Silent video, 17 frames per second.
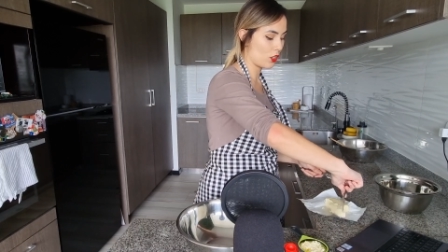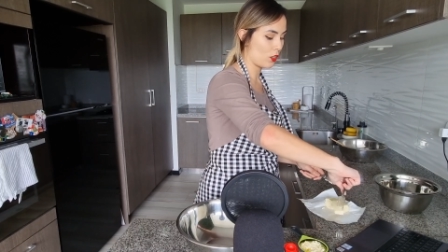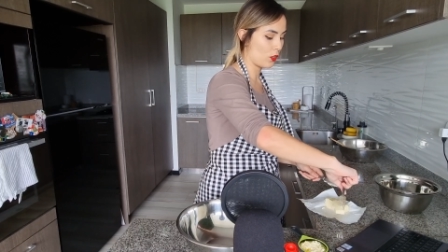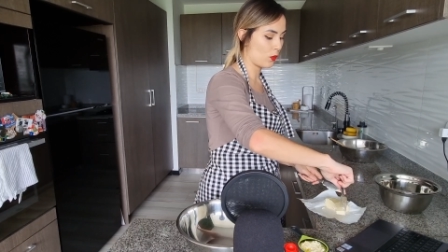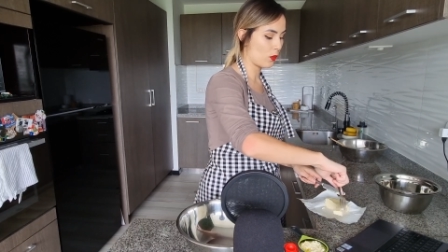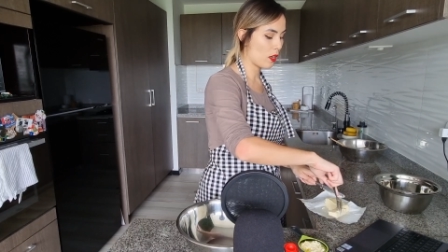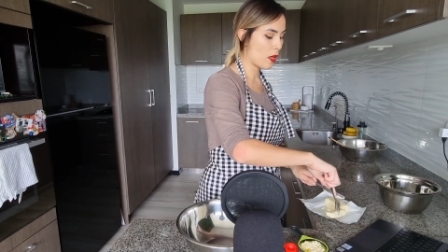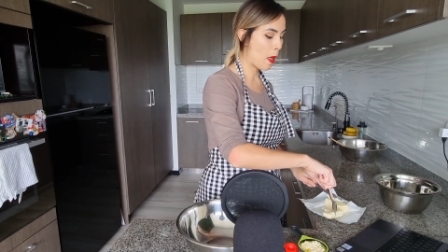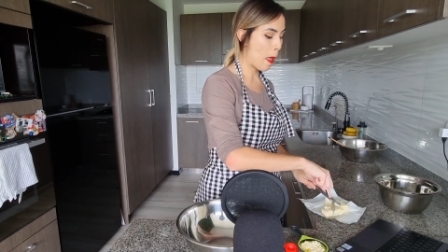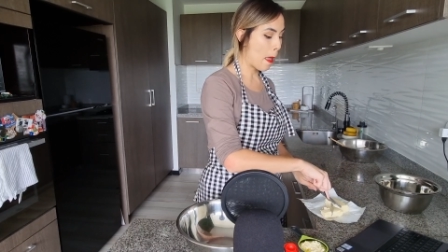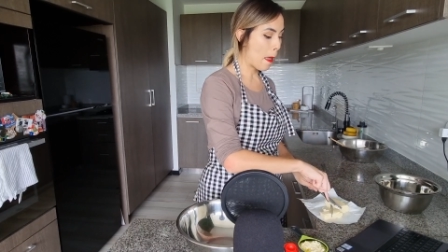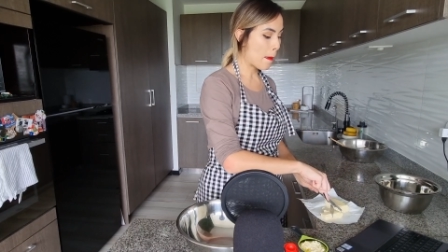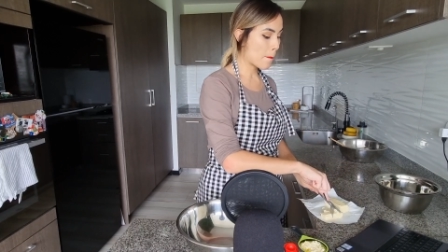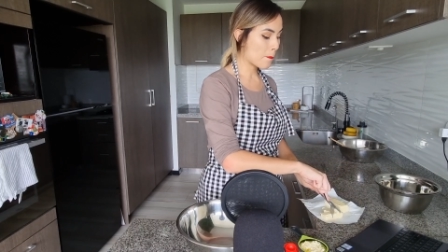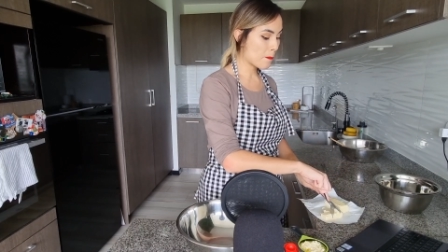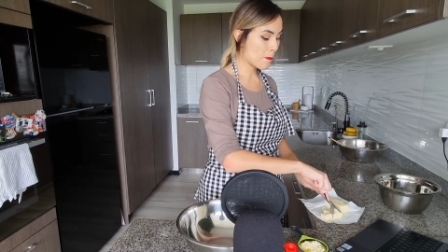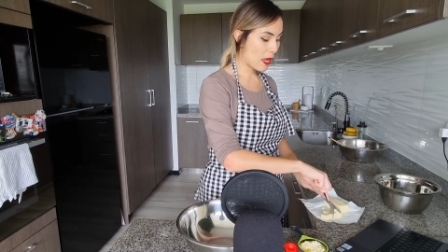to
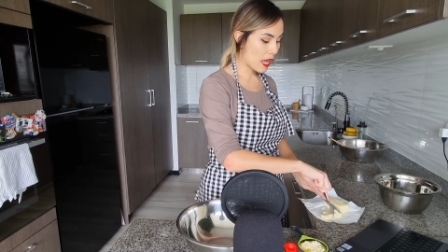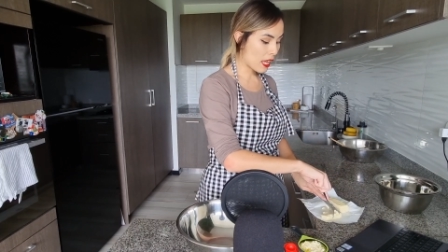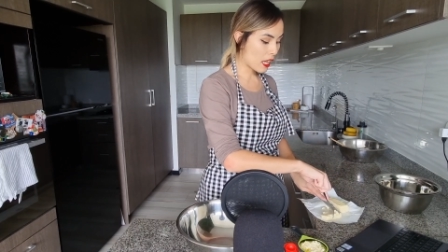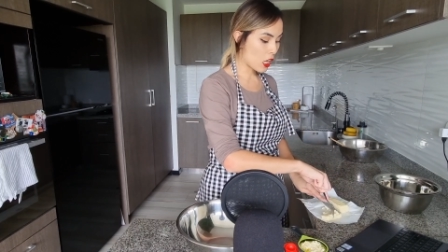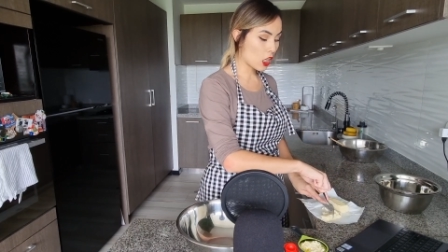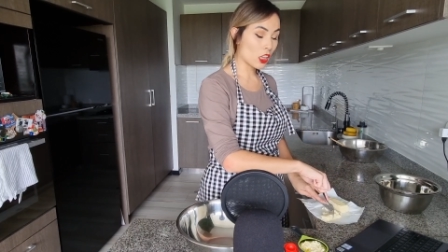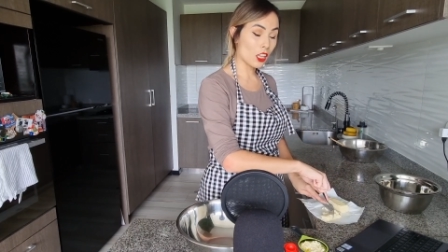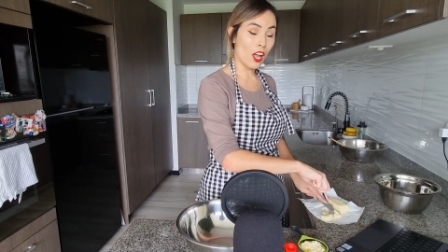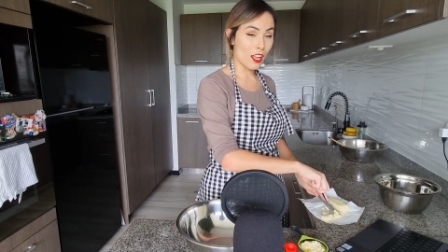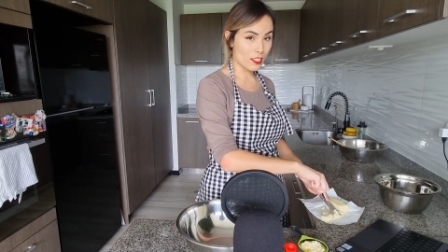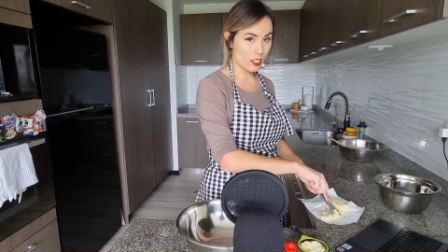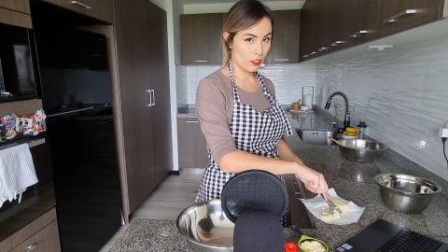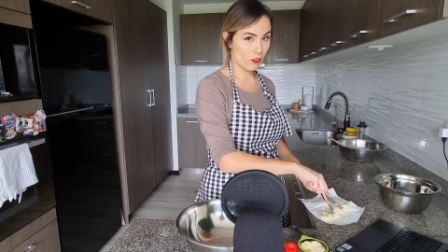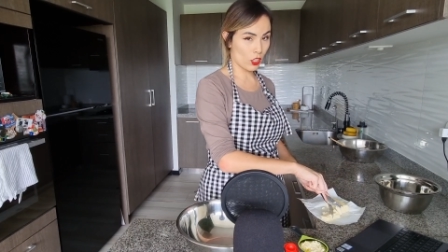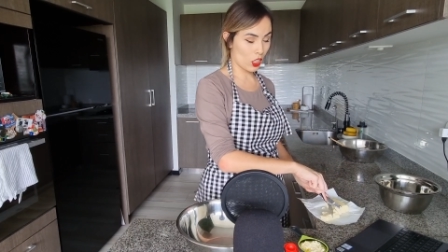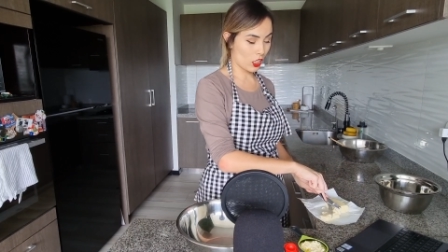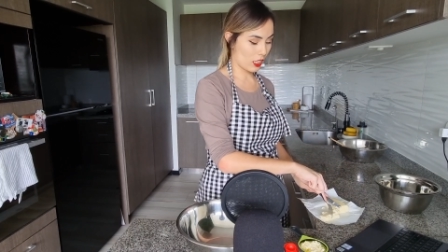make lots
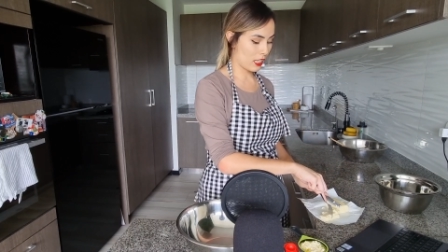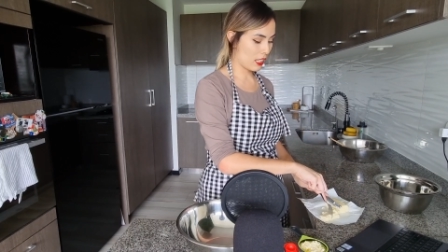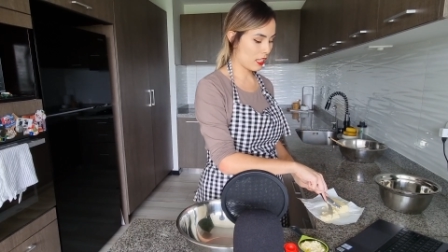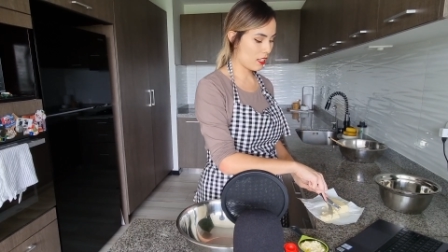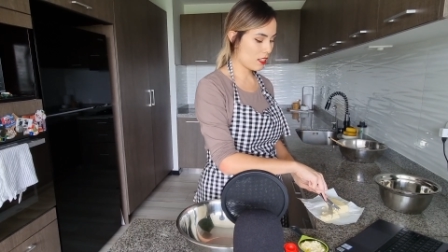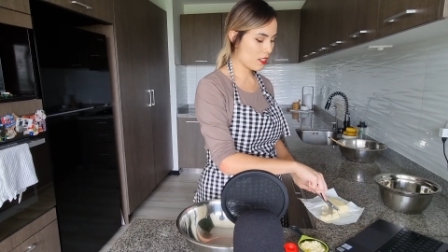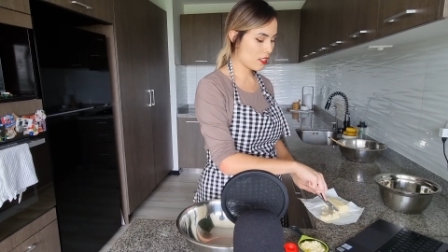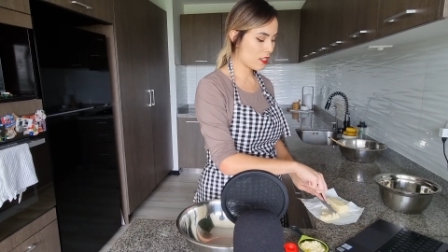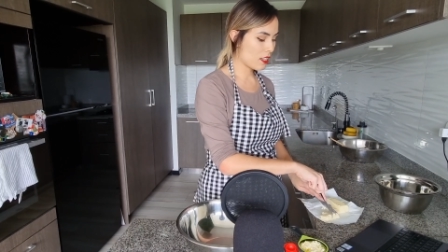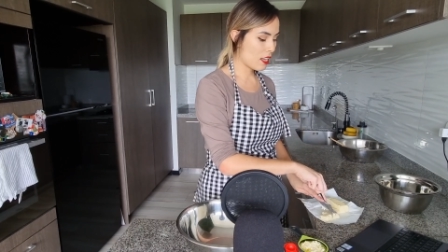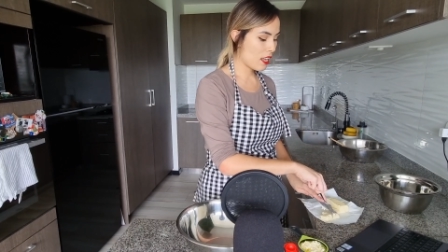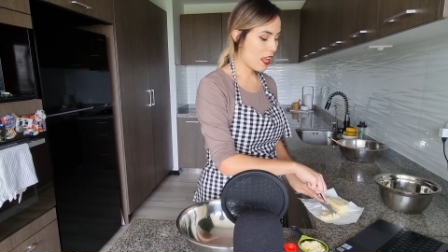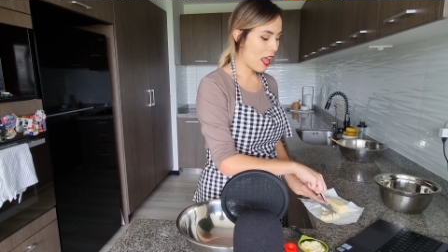of cookies